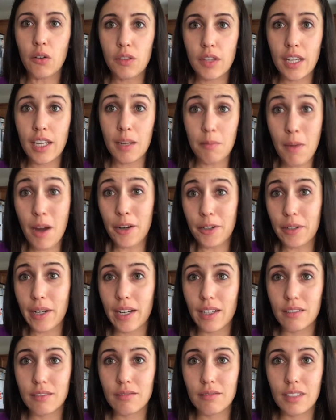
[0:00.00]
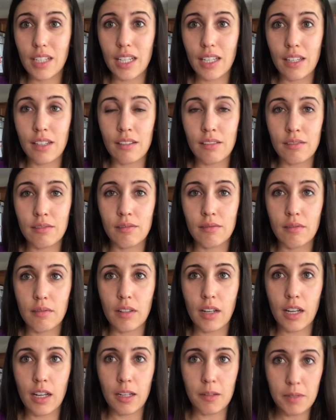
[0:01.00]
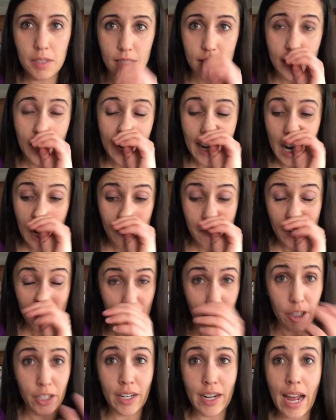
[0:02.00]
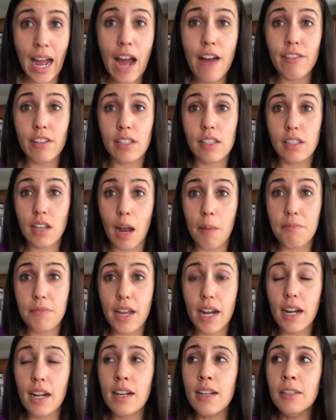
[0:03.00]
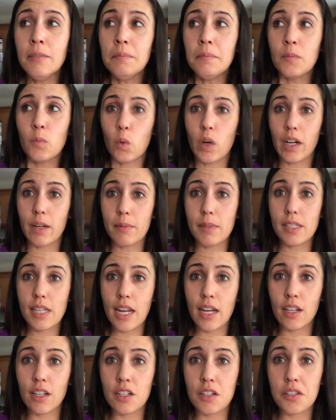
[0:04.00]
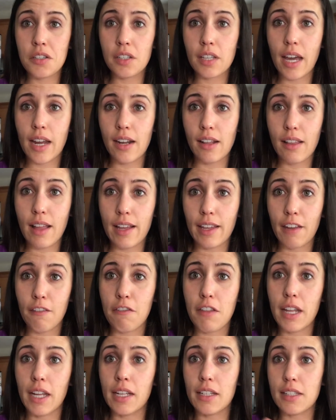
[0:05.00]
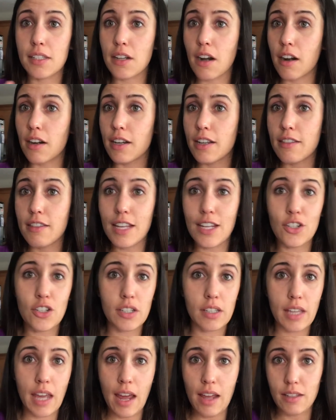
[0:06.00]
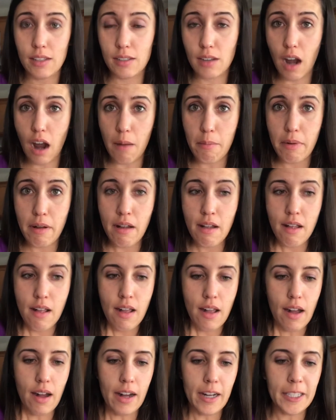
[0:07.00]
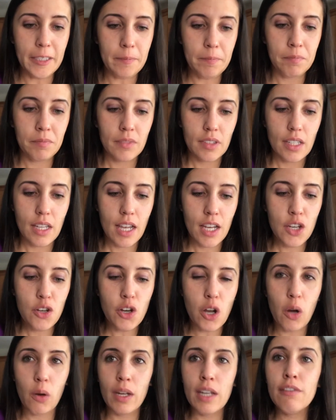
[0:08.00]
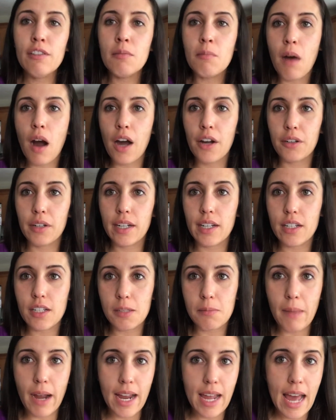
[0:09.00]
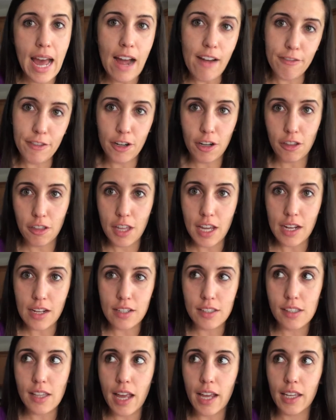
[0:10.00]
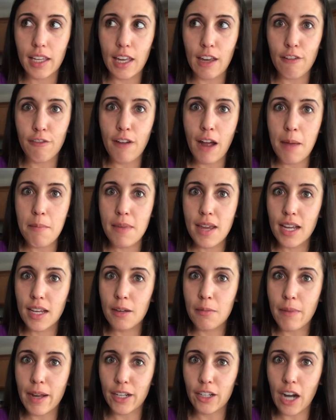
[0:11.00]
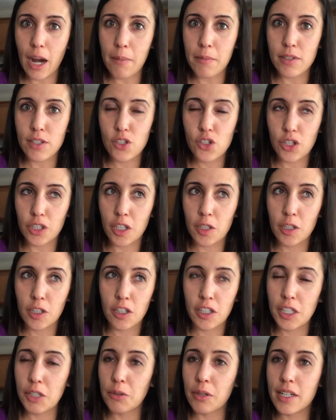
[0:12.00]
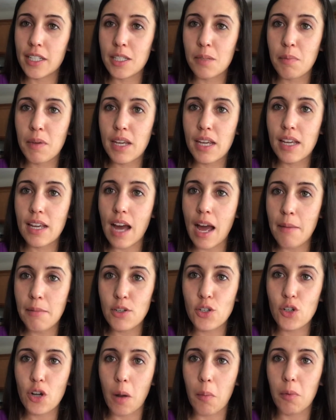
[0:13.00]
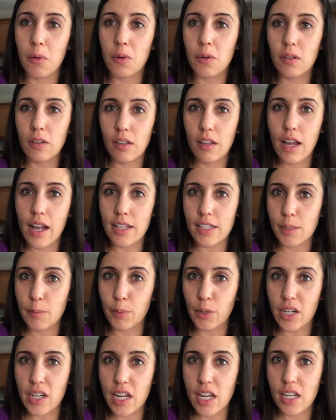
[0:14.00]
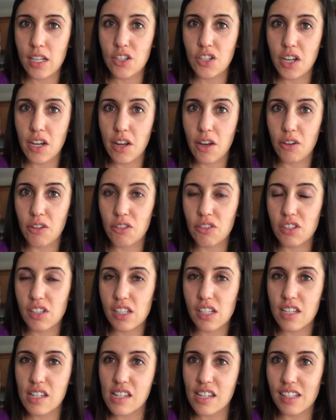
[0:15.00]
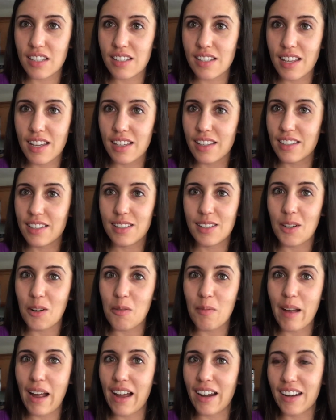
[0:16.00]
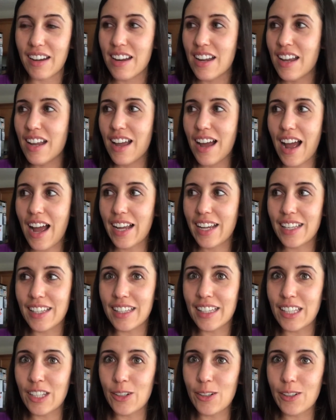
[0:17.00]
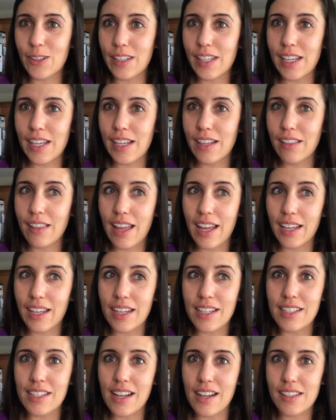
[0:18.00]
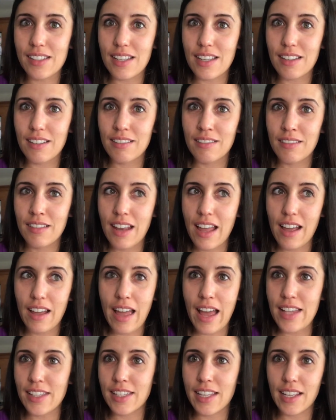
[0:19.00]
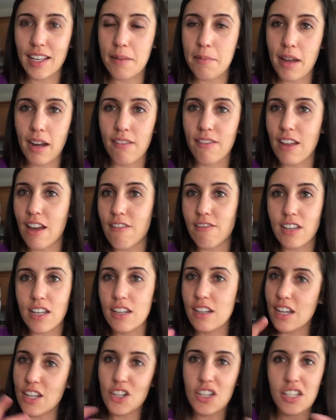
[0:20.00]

they can moderate. They can decide how much they're gonna have and stop there. Where abstainers, kind of like if they get started, they just can't stop. And even moderators might have their things, like if I make my grandma's sugar cookie recipe, I'm in trouble. Ask Brittany, she knows. It's like so bad. I can literally eat like a dozen as they come out of the oven.